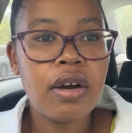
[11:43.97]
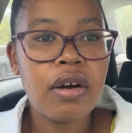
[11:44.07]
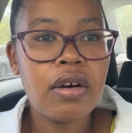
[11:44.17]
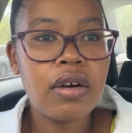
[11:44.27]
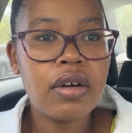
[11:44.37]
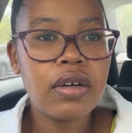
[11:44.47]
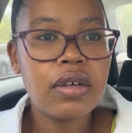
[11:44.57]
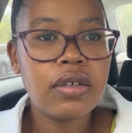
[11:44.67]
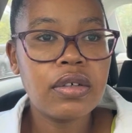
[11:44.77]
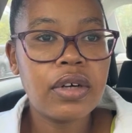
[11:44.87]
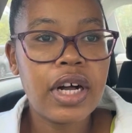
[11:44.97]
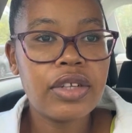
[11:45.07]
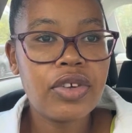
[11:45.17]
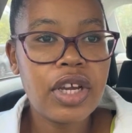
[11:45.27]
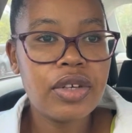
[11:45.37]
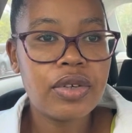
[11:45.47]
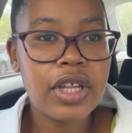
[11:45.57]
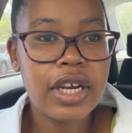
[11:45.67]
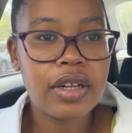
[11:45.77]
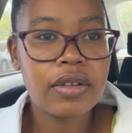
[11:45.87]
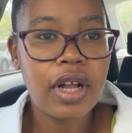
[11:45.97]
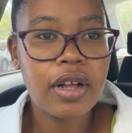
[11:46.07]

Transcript: Oh, I'll try and do that. I